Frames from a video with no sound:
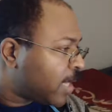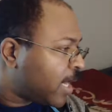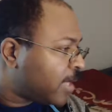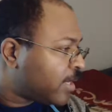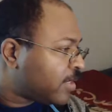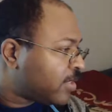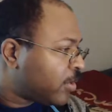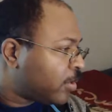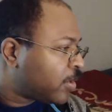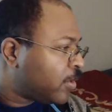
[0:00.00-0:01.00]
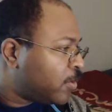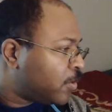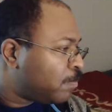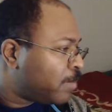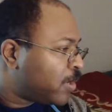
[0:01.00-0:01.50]

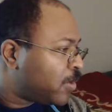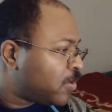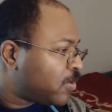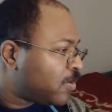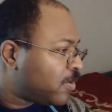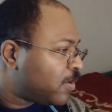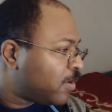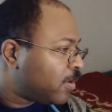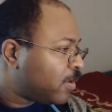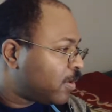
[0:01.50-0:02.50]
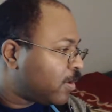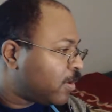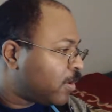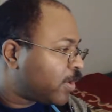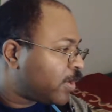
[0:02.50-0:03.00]
Adetokunbo
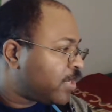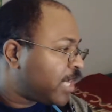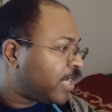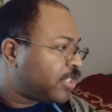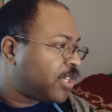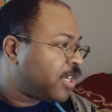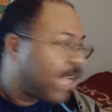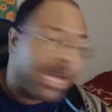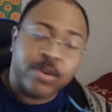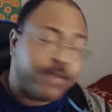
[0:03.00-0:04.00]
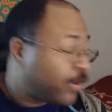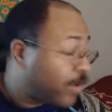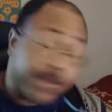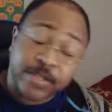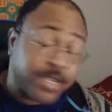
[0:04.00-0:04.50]
Ogundeji. I don't even know
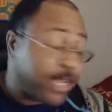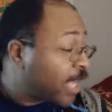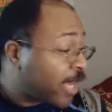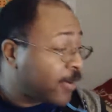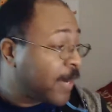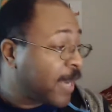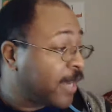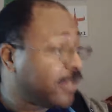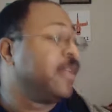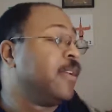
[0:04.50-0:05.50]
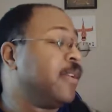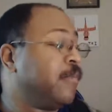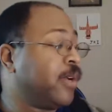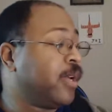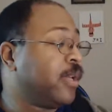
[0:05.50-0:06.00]
if I said that correct,
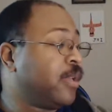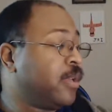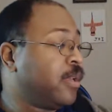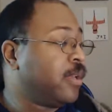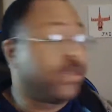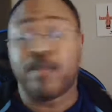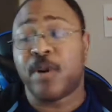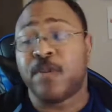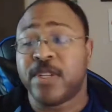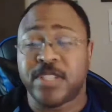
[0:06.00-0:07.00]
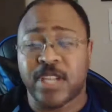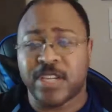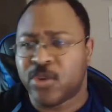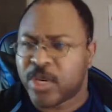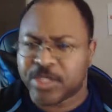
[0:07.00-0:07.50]
but they're both listed as
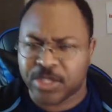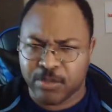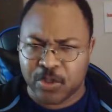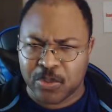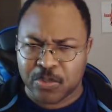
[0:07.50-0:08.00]
questionable.